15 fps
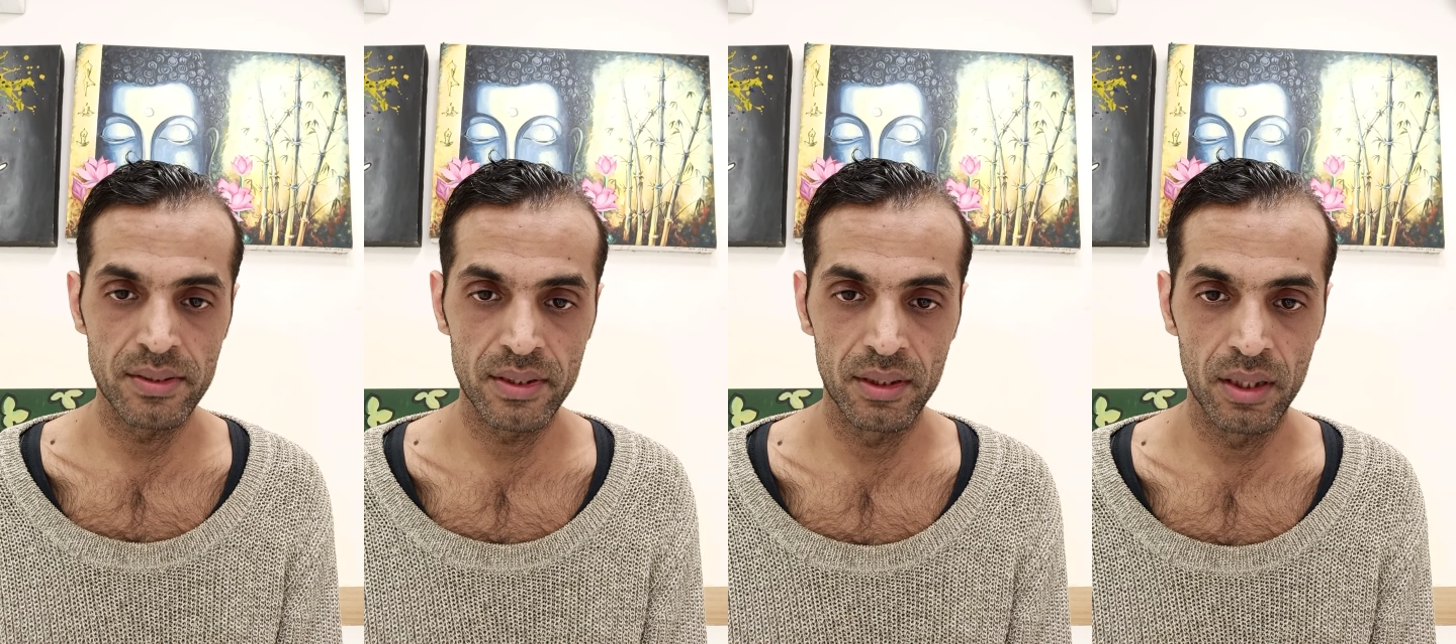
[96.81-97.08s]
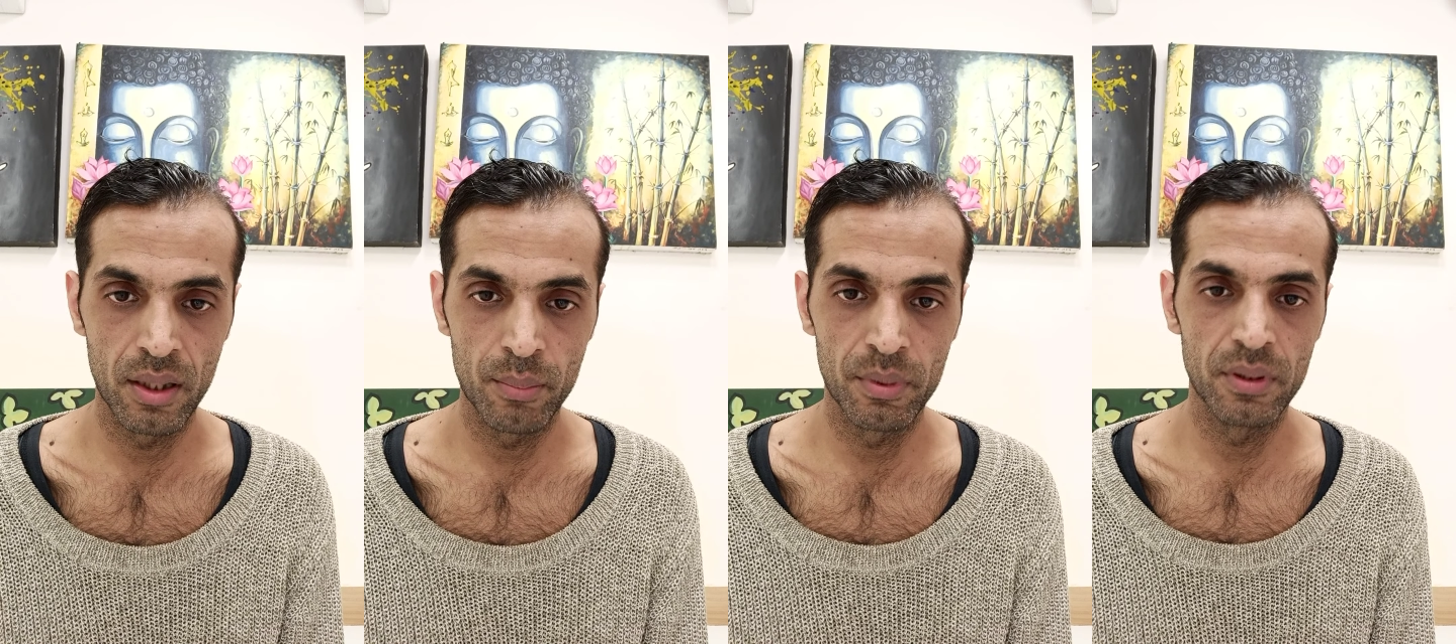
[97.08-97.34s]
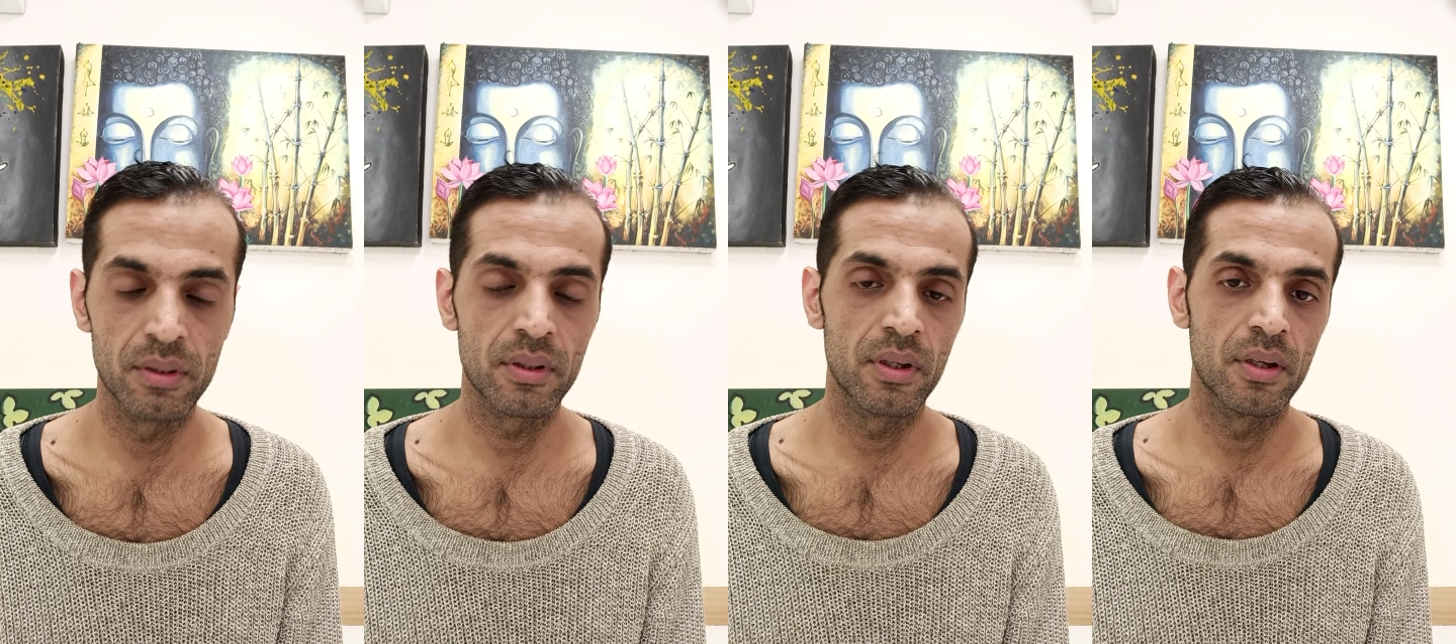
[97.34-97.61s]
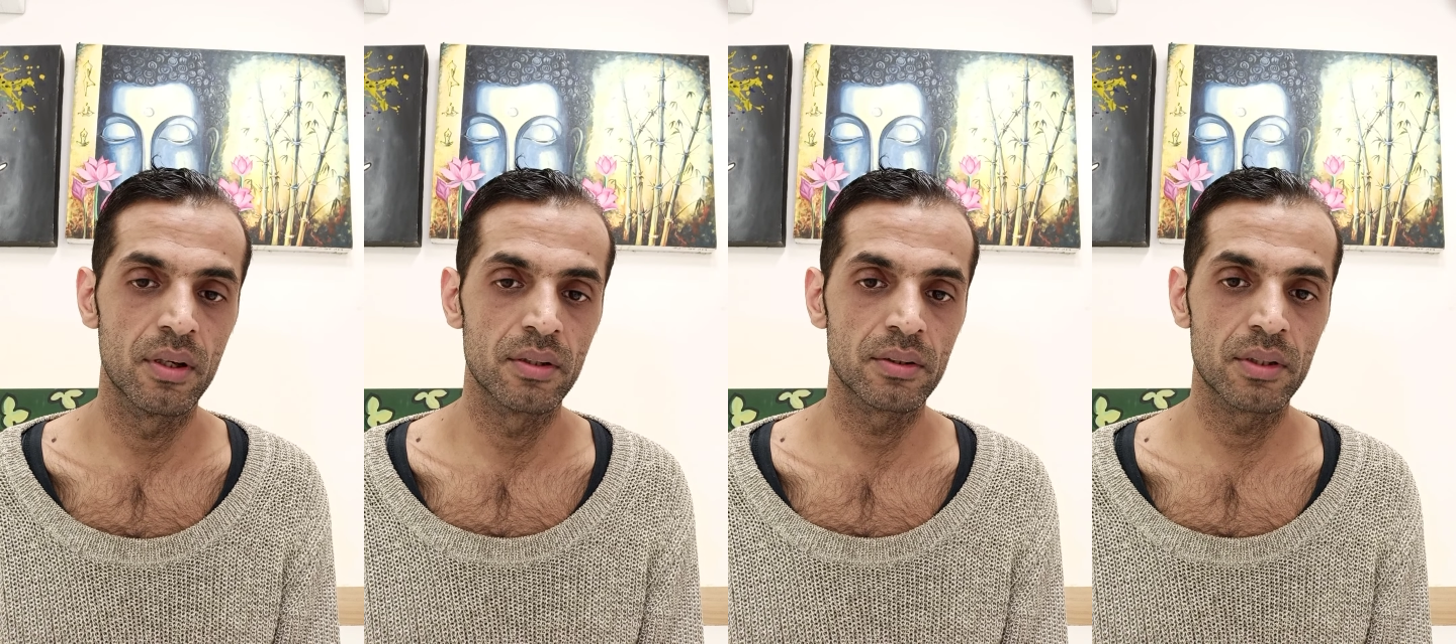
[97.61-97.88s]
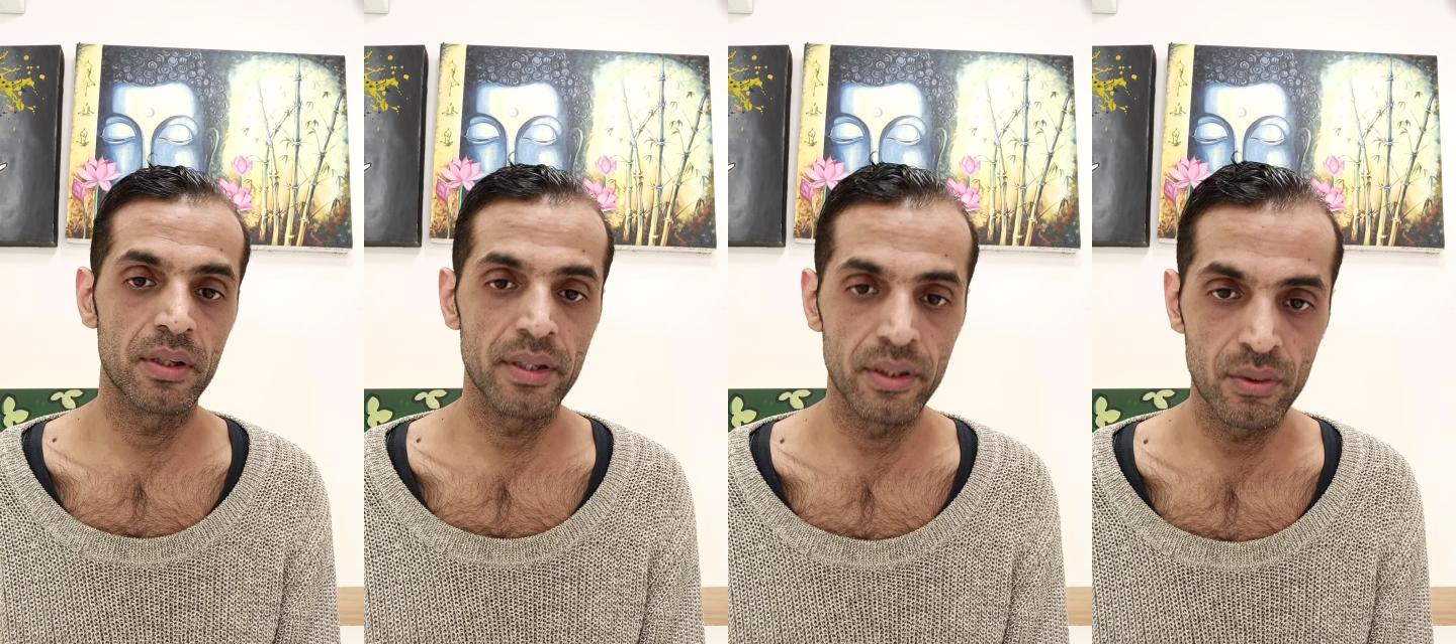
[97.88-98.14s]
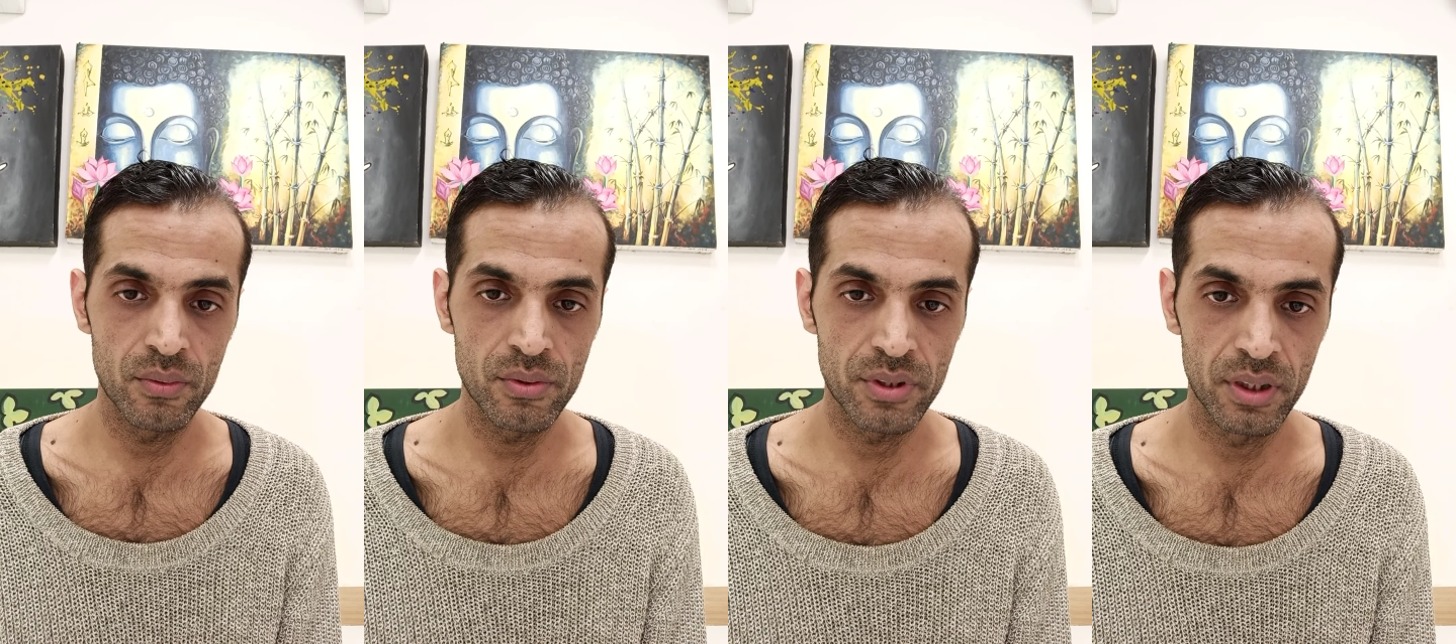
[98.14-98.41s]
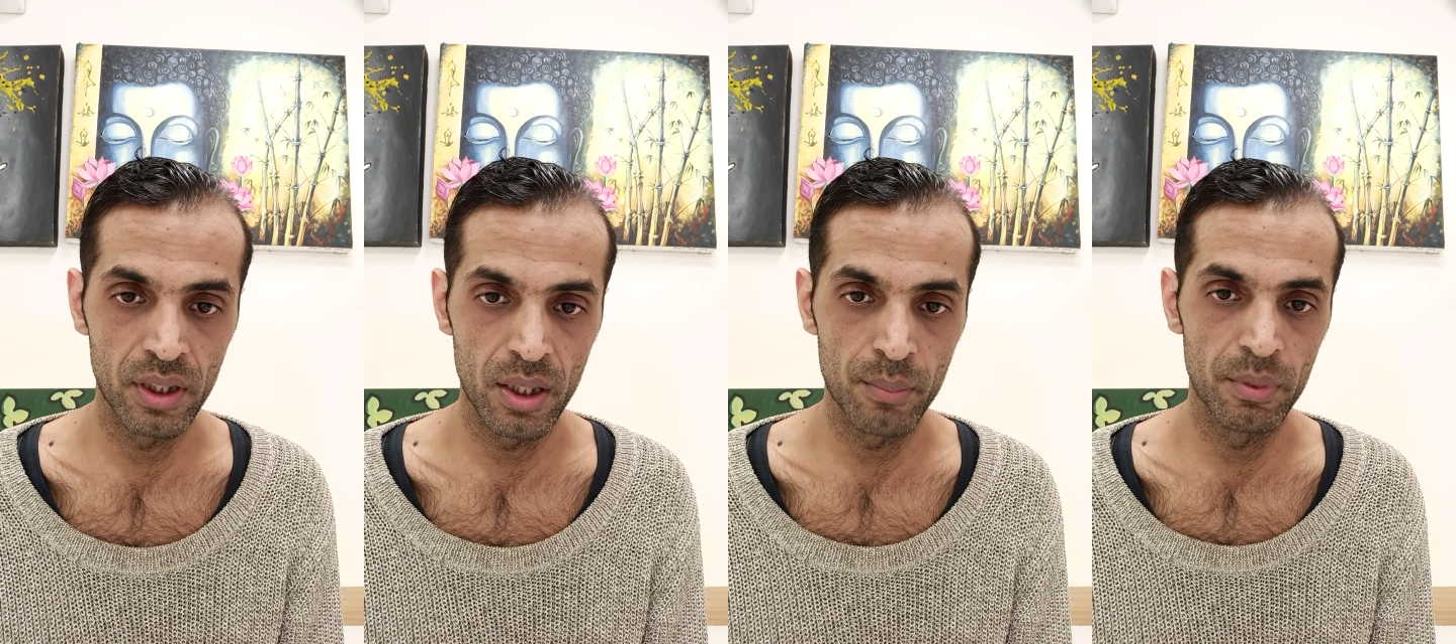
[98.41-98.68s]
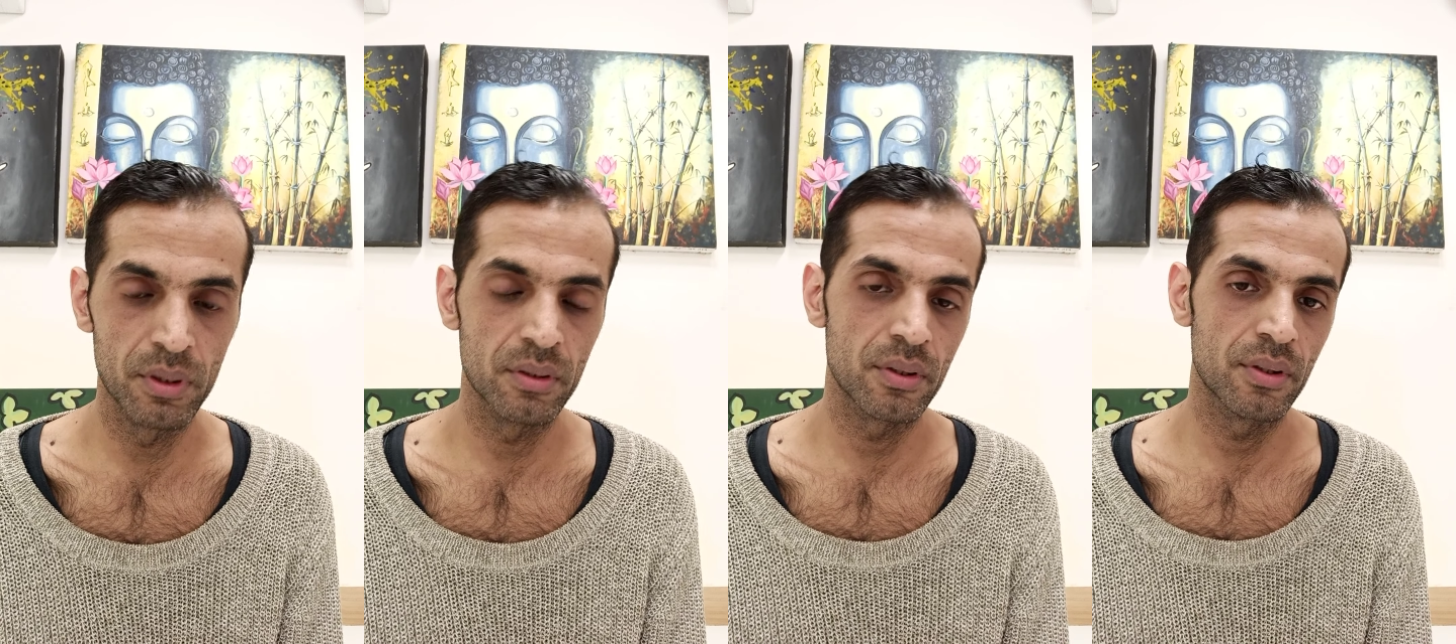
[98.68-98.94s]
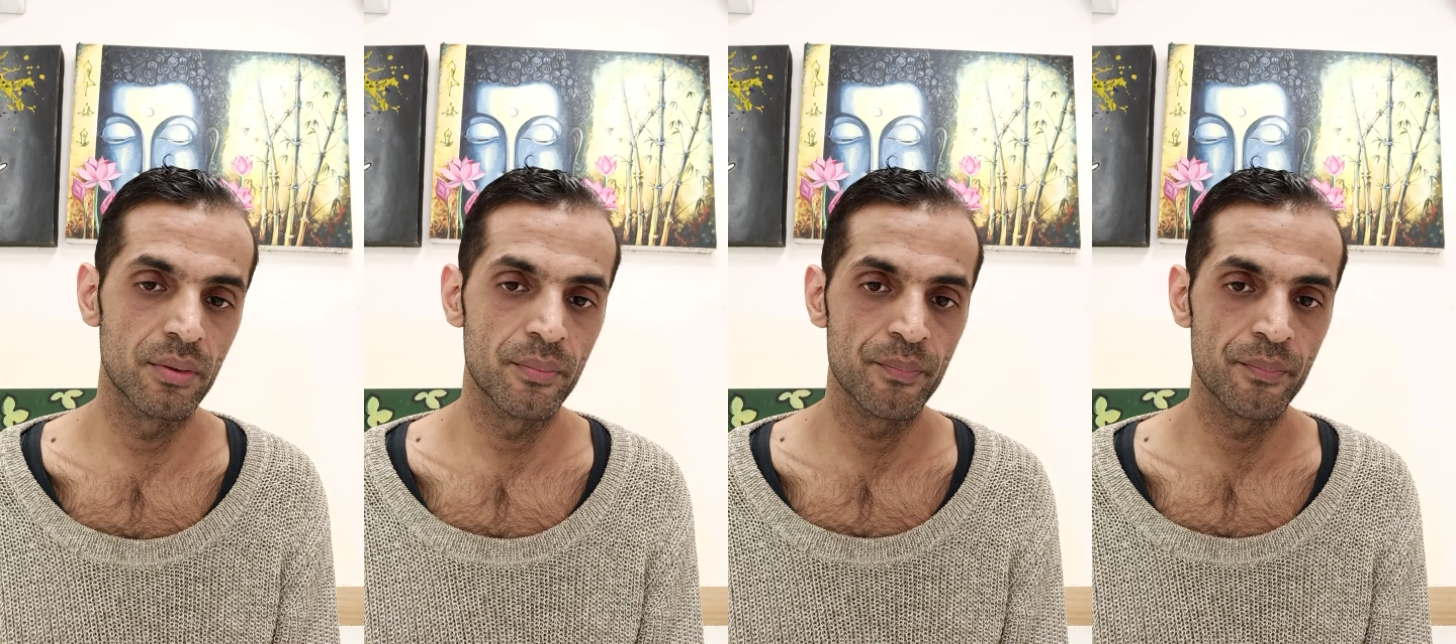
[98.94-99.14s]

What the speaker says: syllabled, 32 syllabled.